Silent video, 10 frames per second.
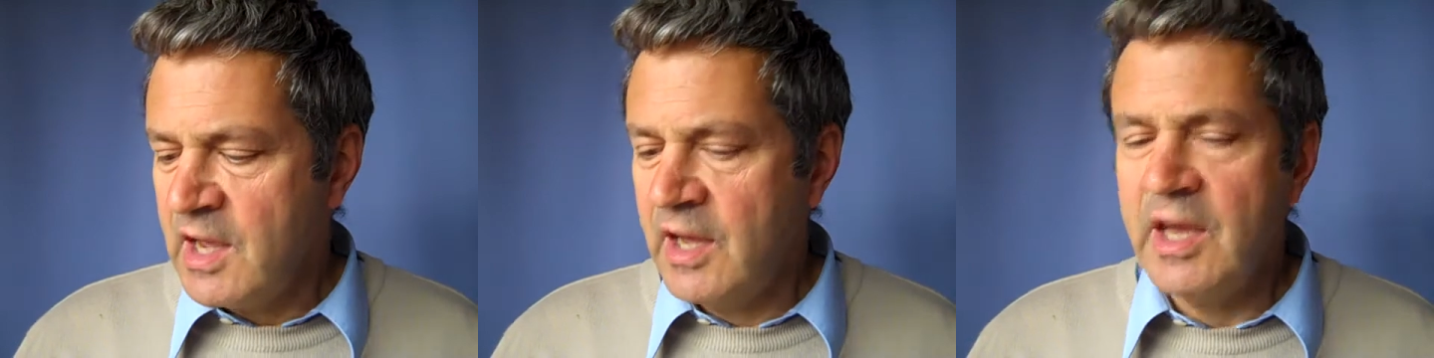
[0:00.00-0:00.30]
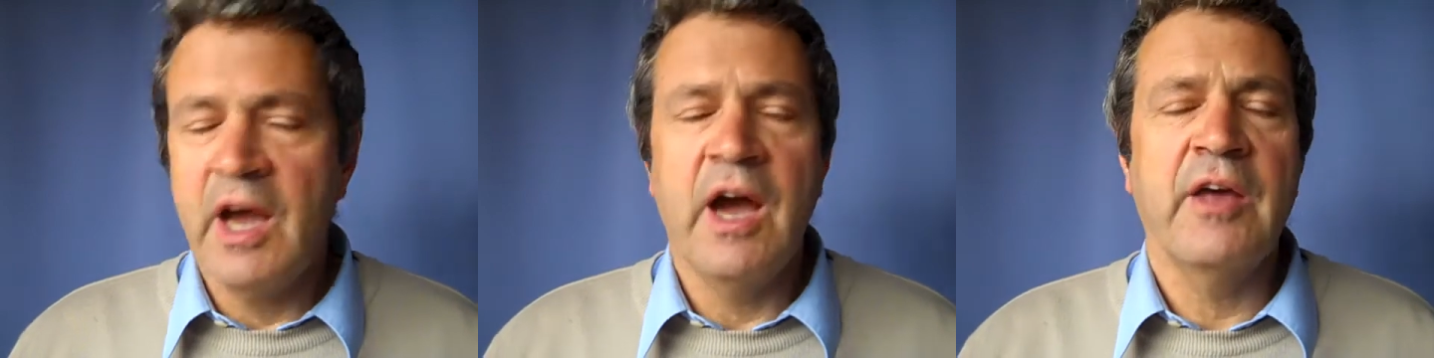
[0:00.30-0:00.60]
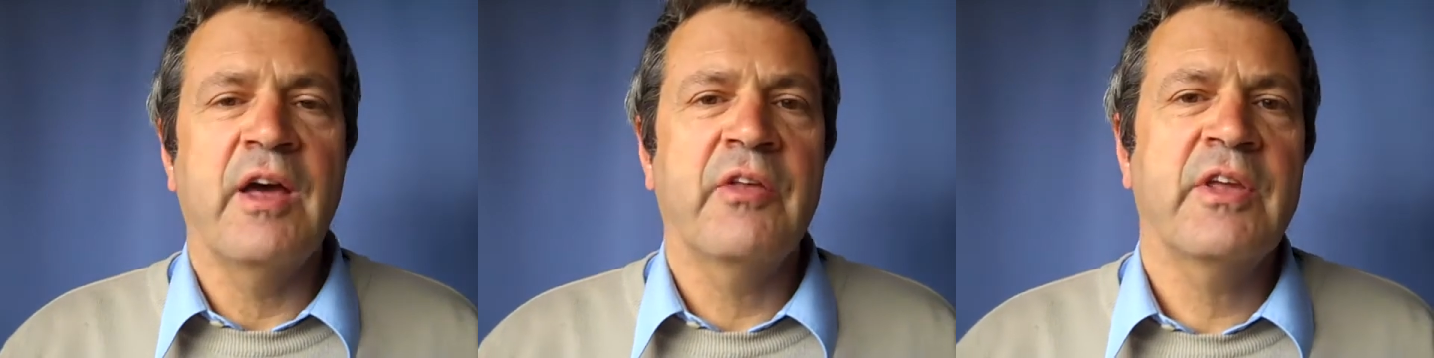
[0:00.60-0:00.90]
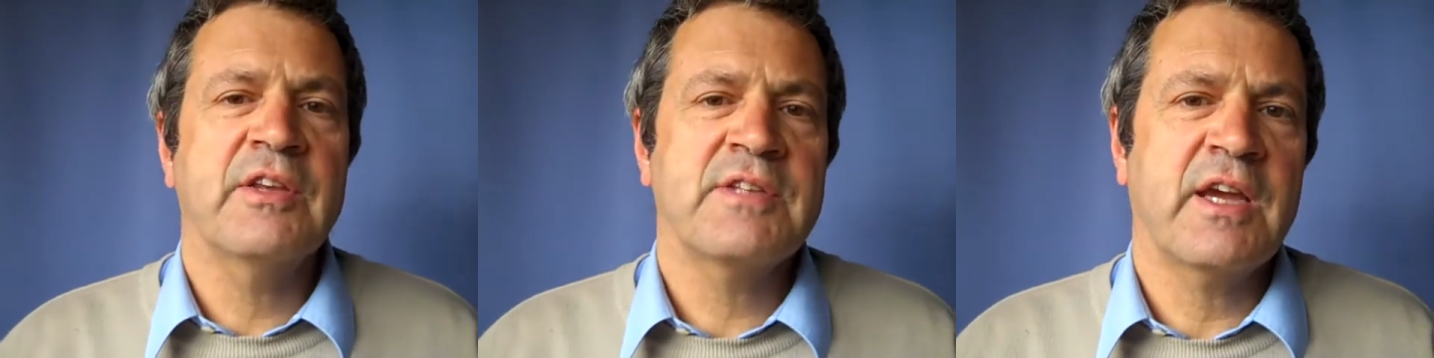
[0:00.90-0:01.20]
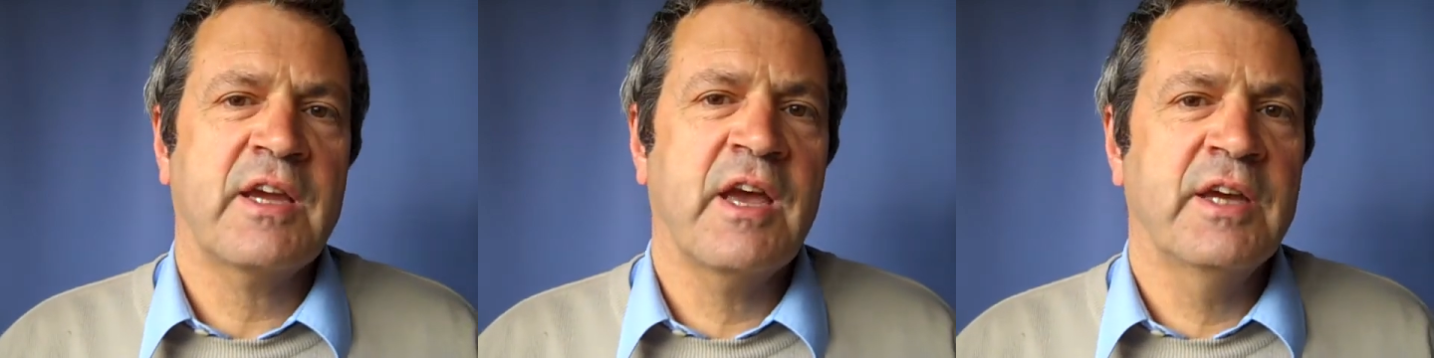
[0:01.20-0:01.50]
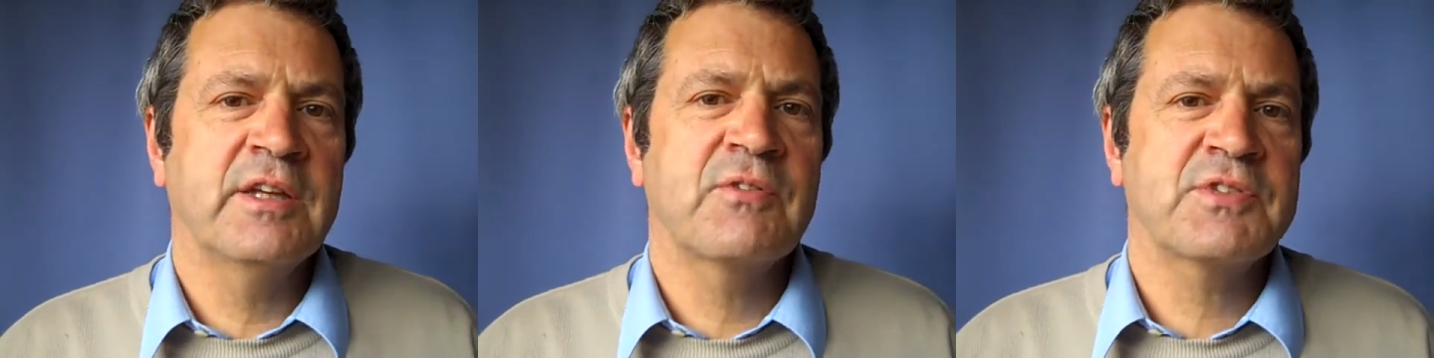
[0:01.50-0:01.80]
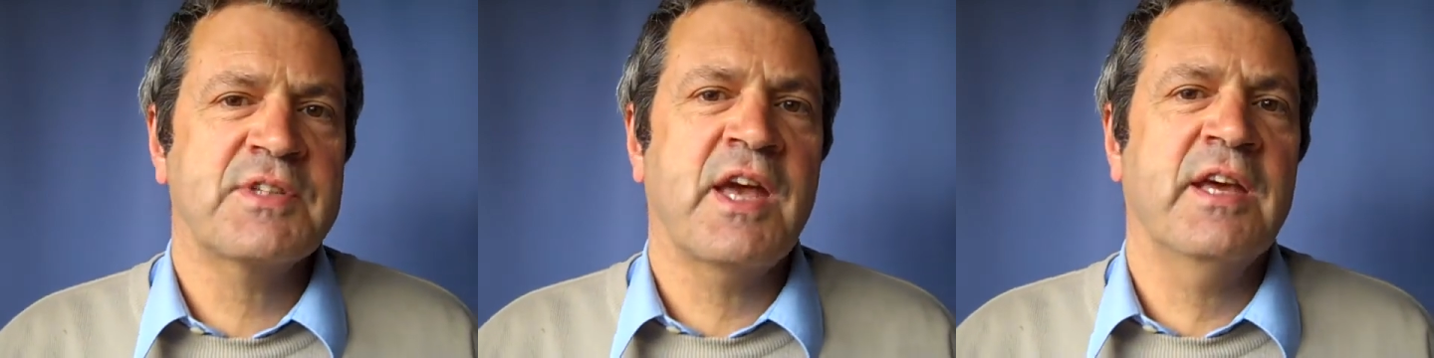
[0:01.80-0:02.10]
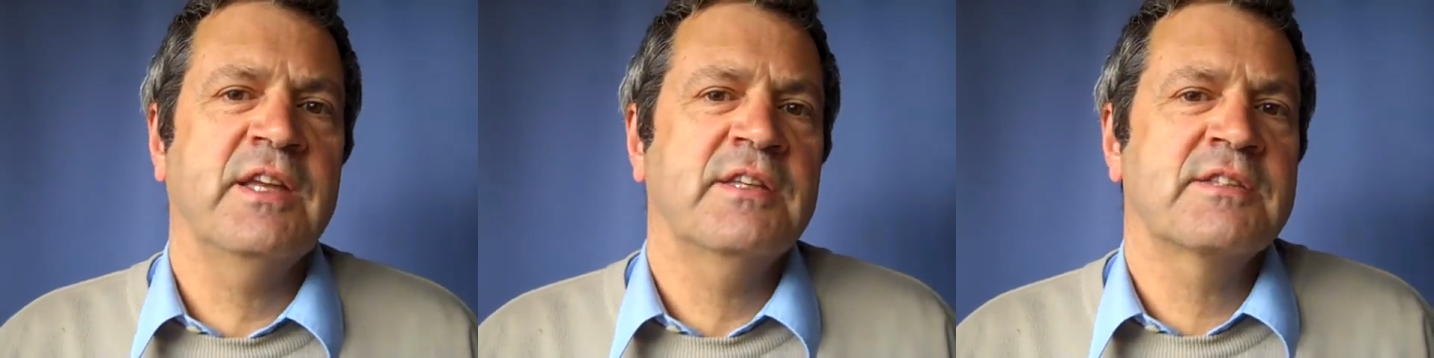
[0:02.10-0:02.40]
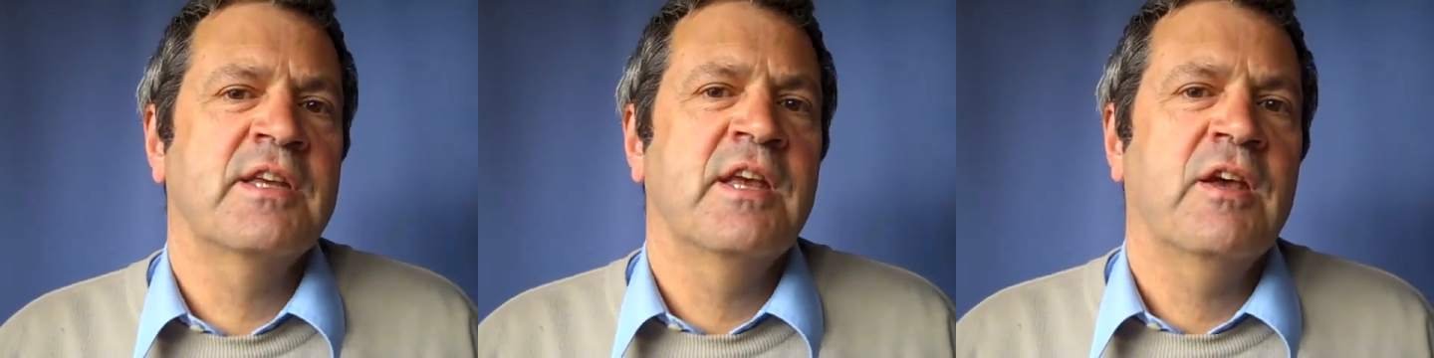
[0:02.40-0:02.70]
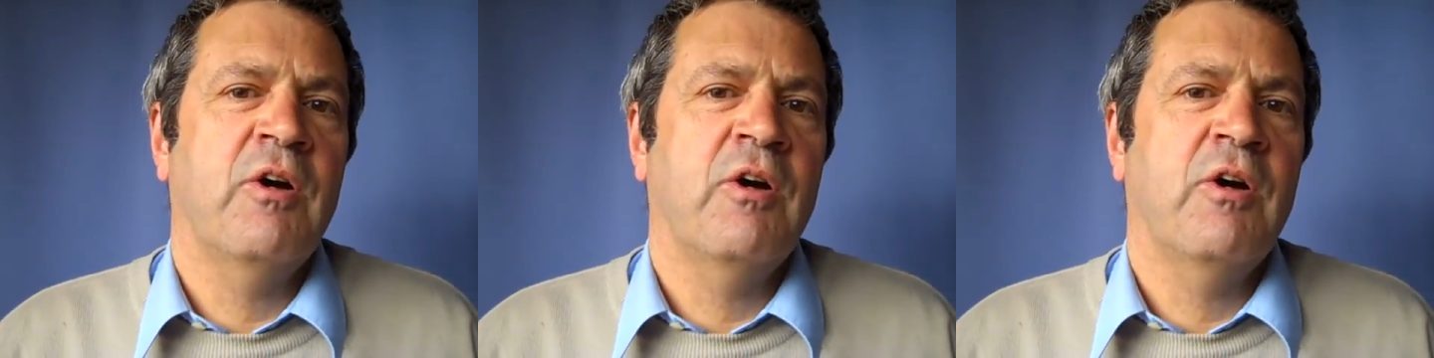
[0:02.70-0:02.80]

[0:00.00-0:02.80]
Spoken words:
I think it's that kind of size